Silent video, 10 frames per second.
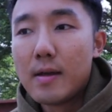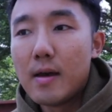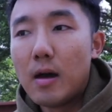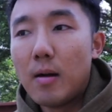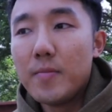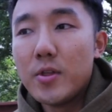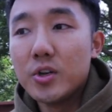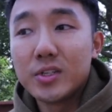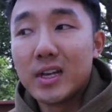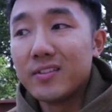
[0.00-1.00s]
Um, they're
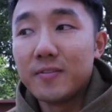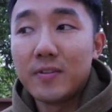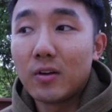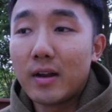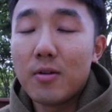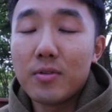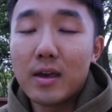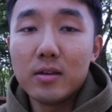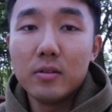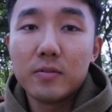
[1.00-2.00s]
just gonna have to figure it out
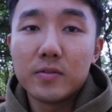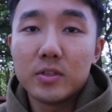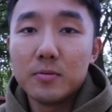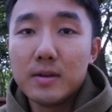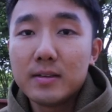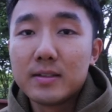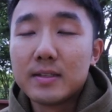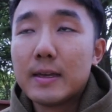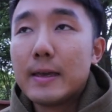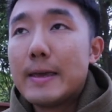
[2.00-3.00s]
without you for two weeks
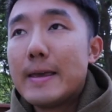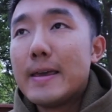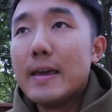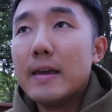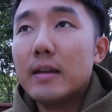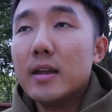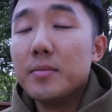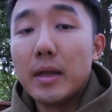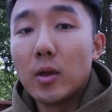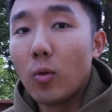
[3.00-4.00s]
and, and
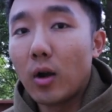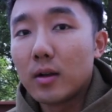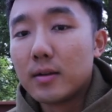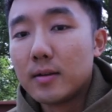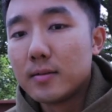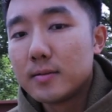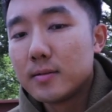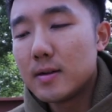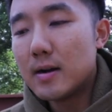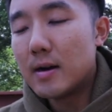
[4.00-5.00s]
make it work.
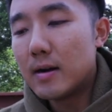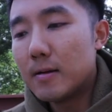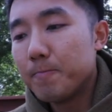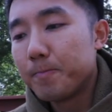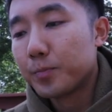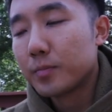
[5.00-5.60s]
Um,